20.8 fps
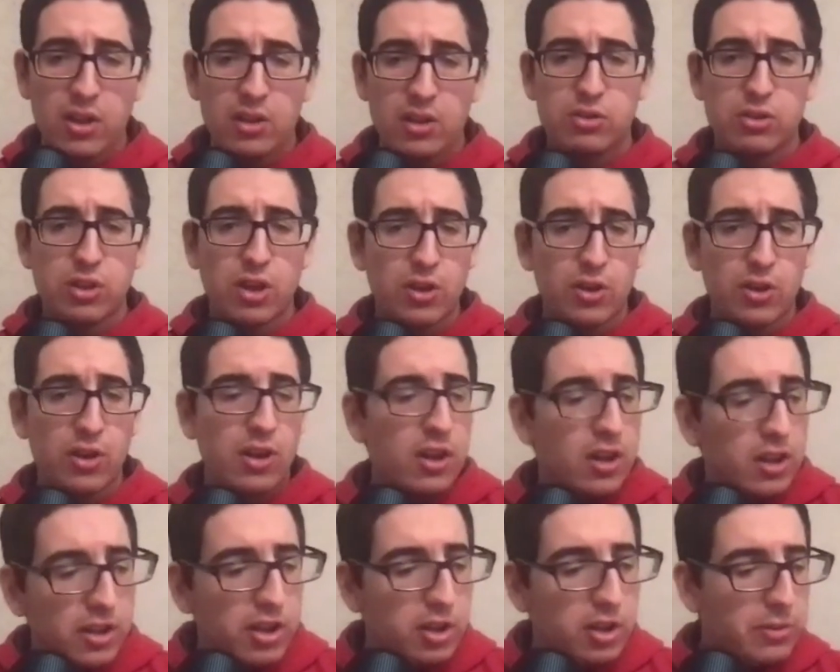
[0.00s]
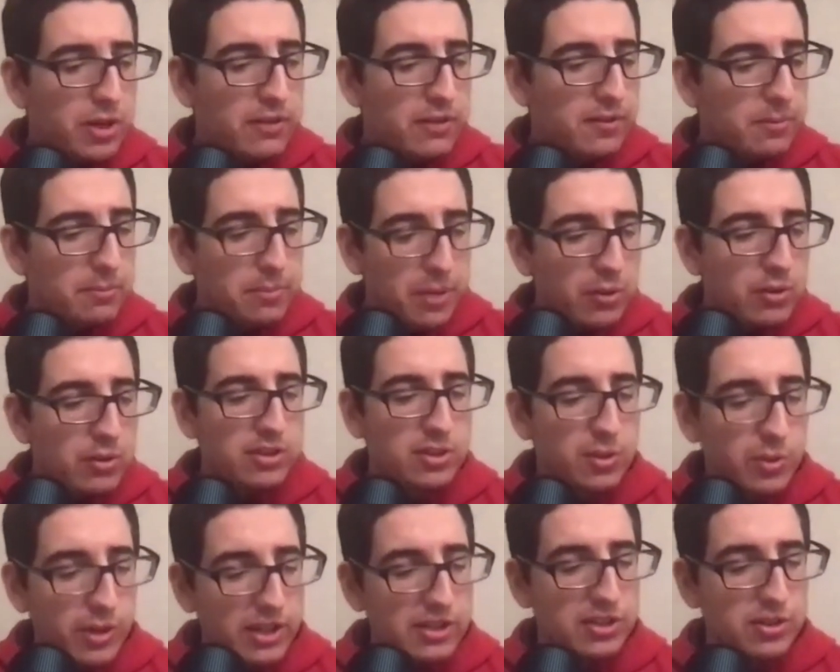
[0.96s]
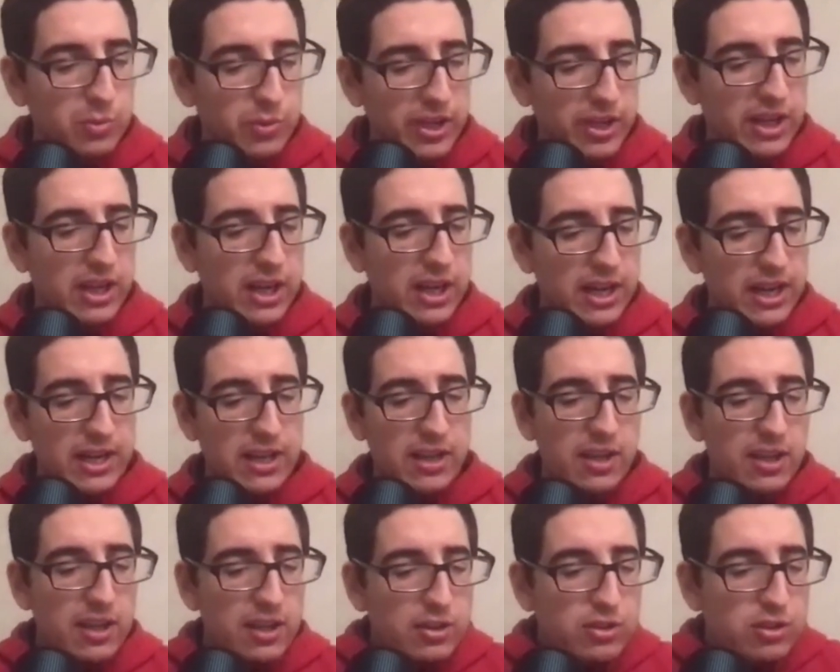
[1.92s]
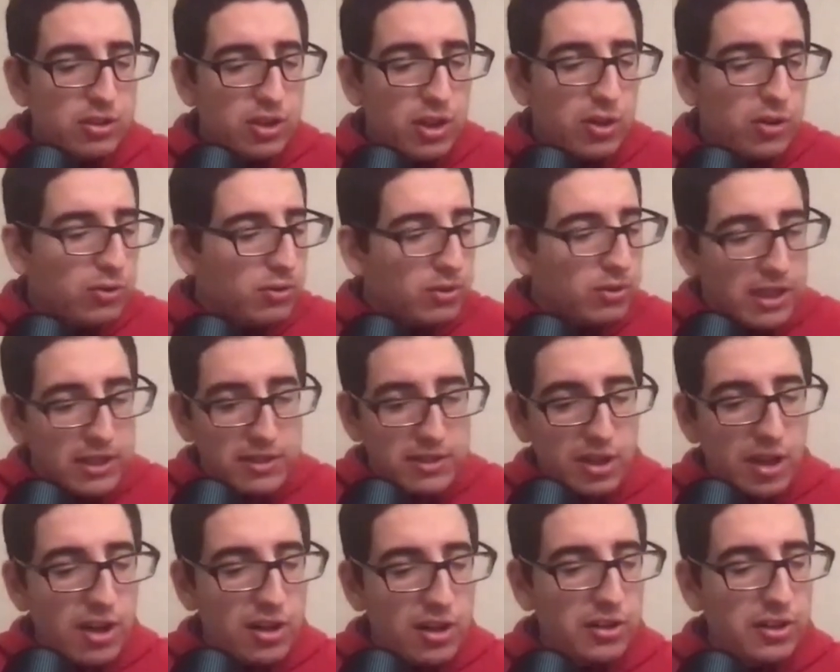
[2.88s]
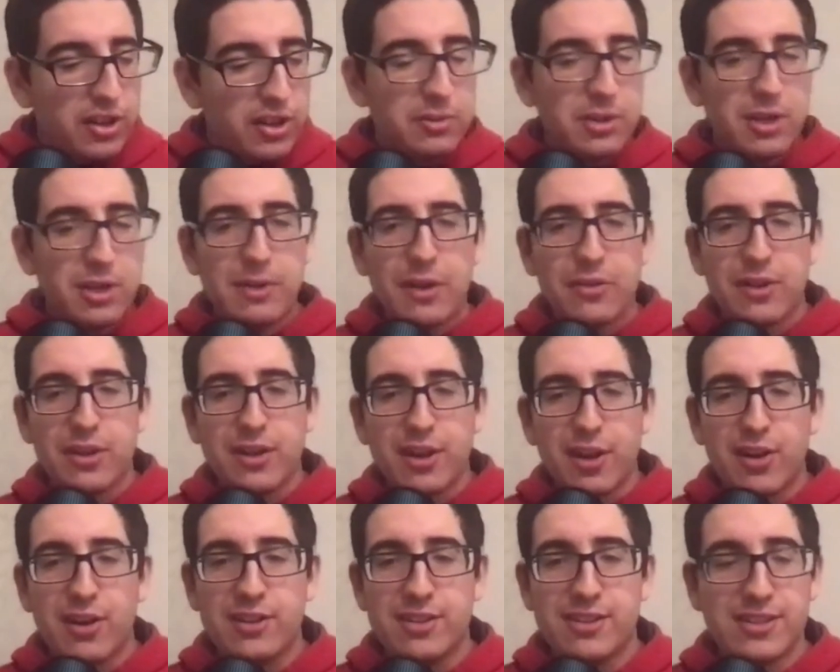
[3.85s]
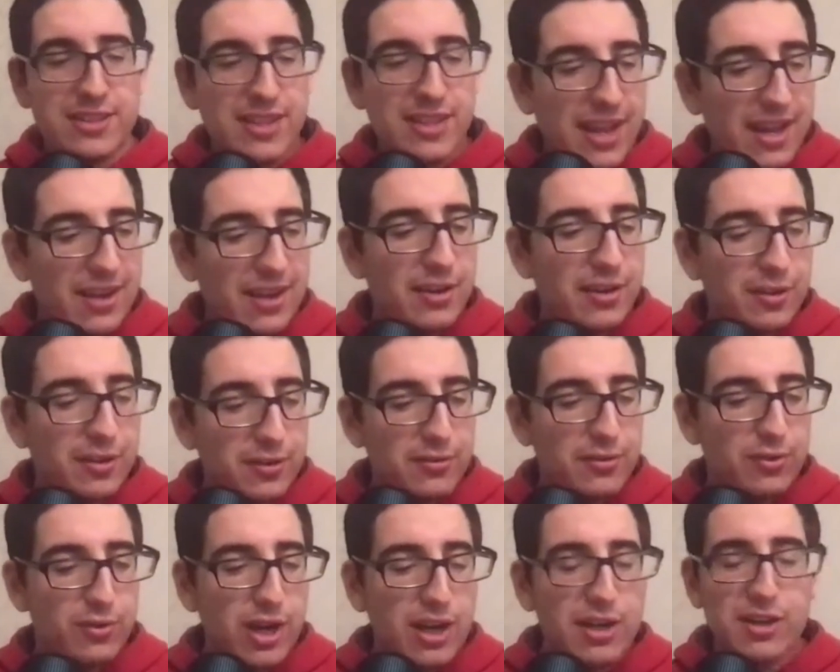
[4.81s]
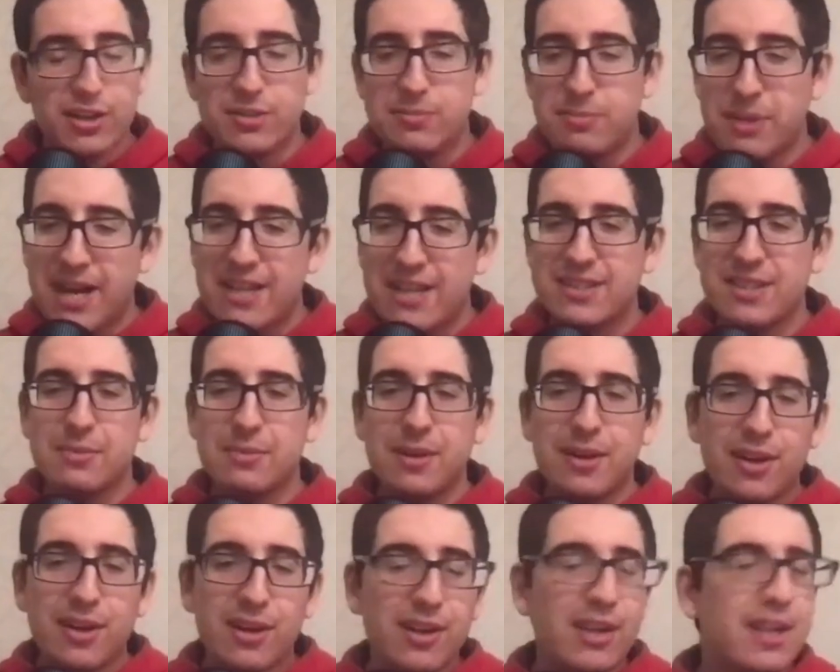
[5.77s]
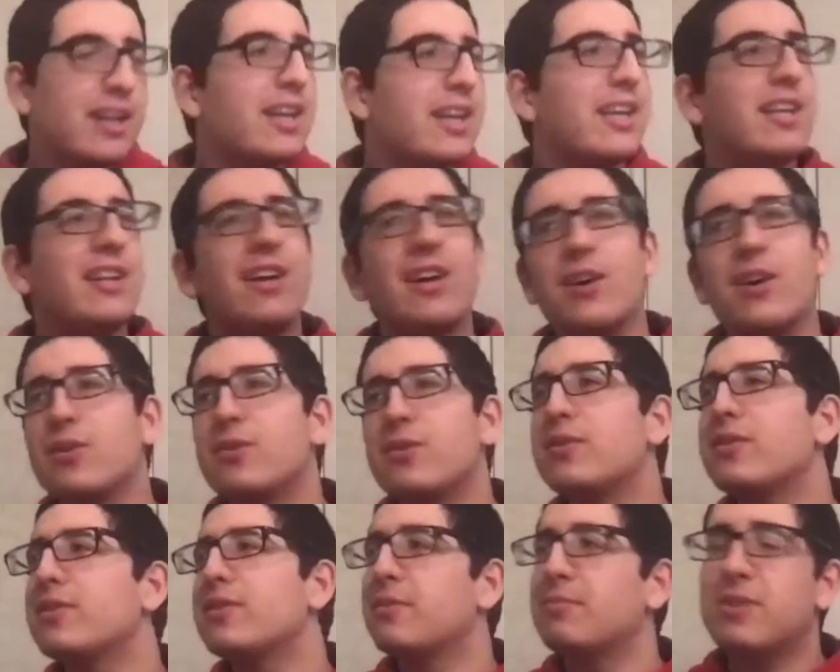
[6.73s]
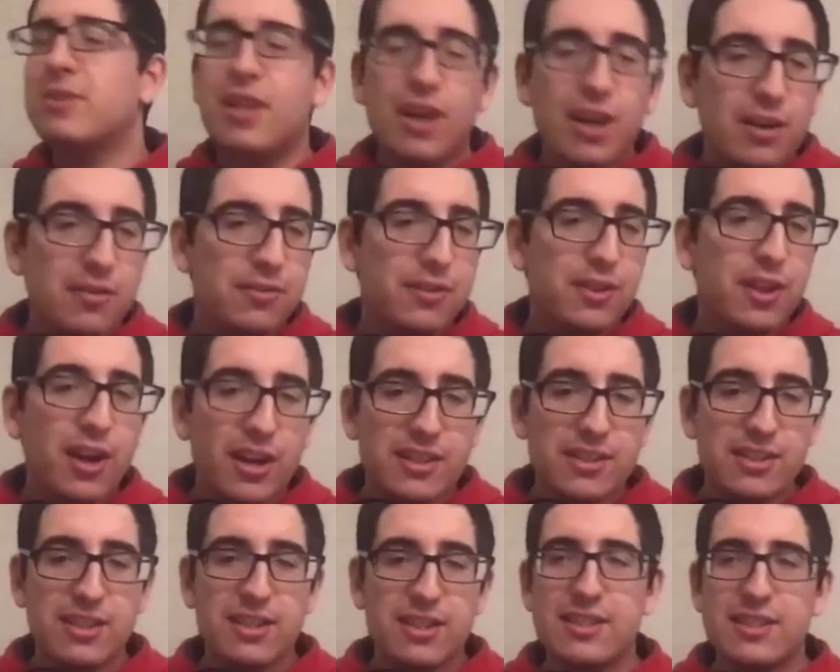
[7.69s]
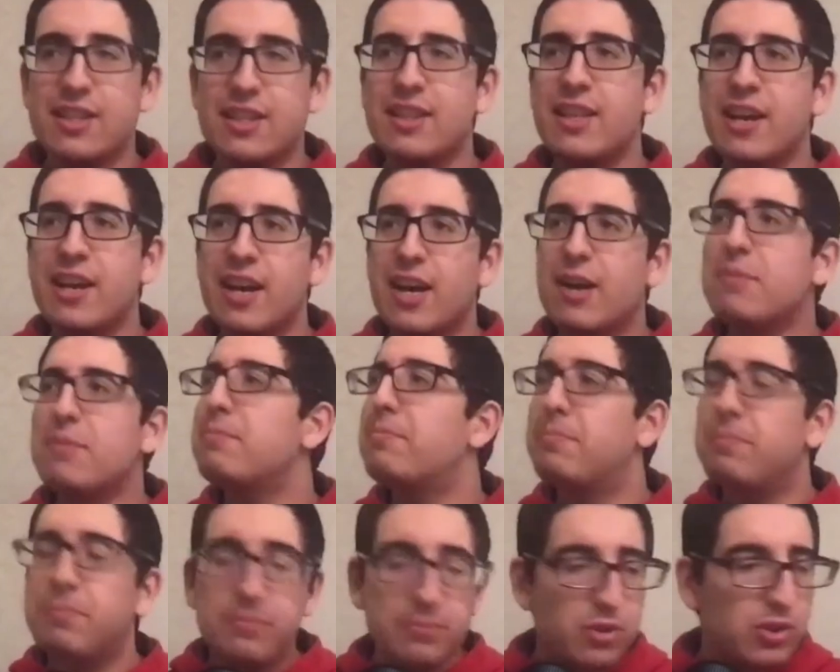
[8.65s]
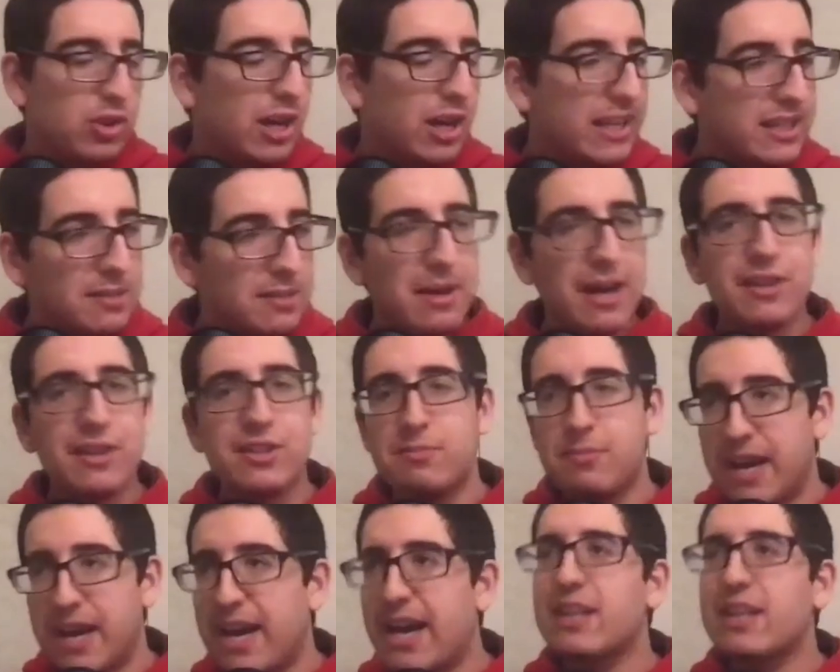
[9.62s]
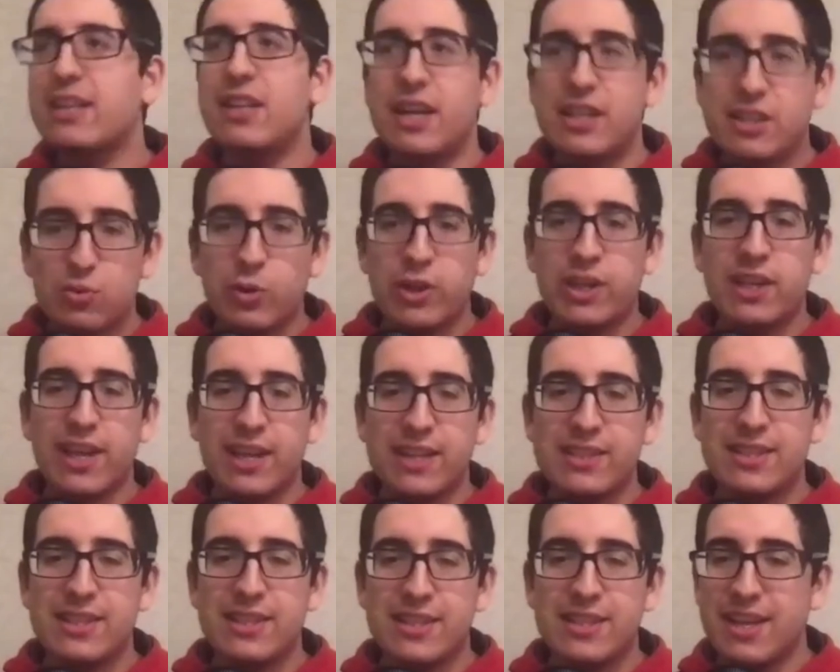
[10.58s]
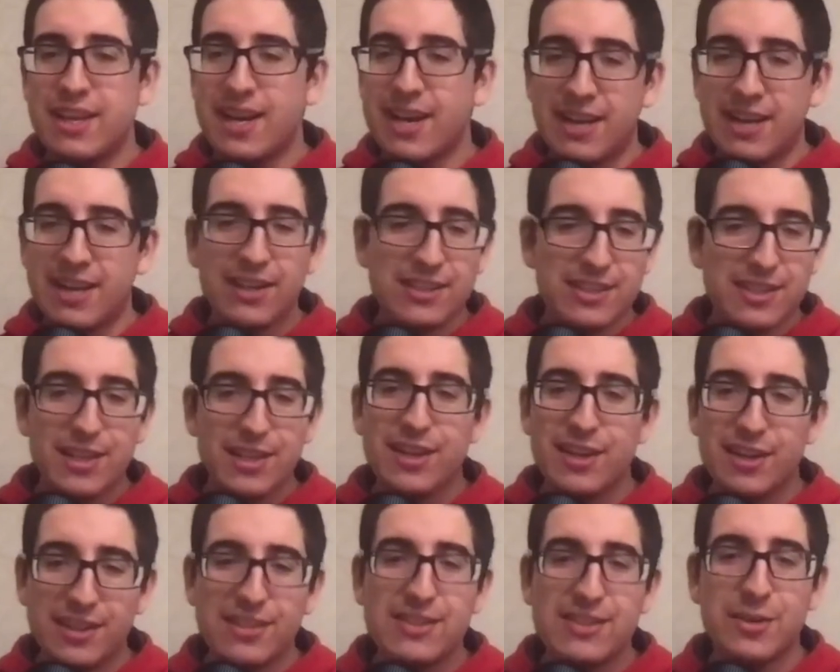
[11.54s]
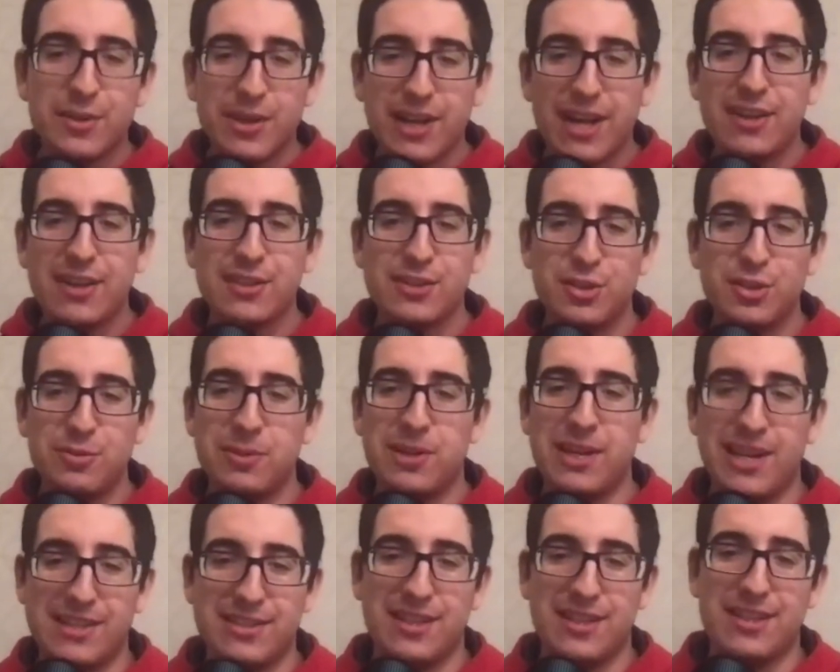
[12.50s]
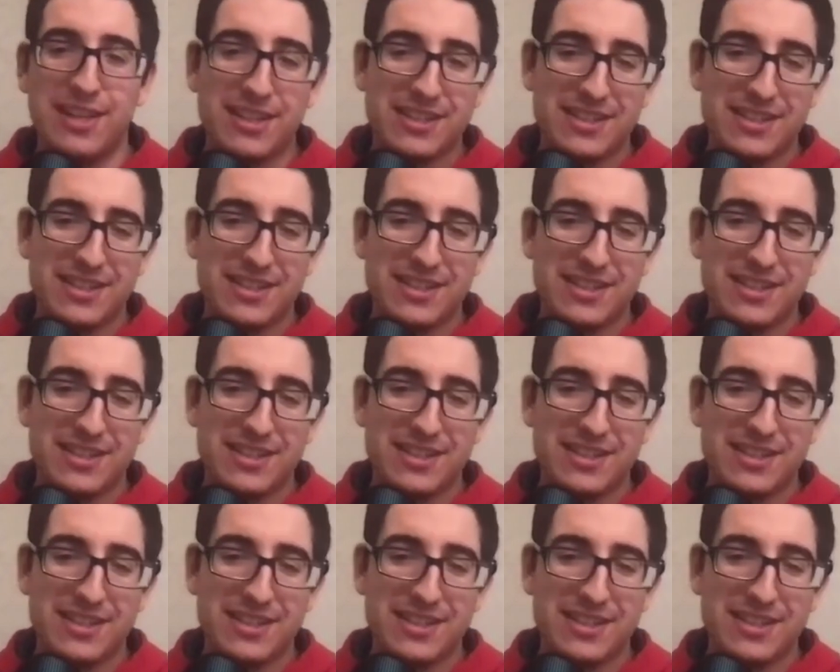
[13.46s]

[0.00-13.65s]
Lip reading: So a little bit of a bonus question we got. So let's talk a little bit about the current state of Rutgers basketball. You know, some tough losses in there. Tried to bounce back. Nice win against Indiana. Let's hear what Alex Nuemann has on this.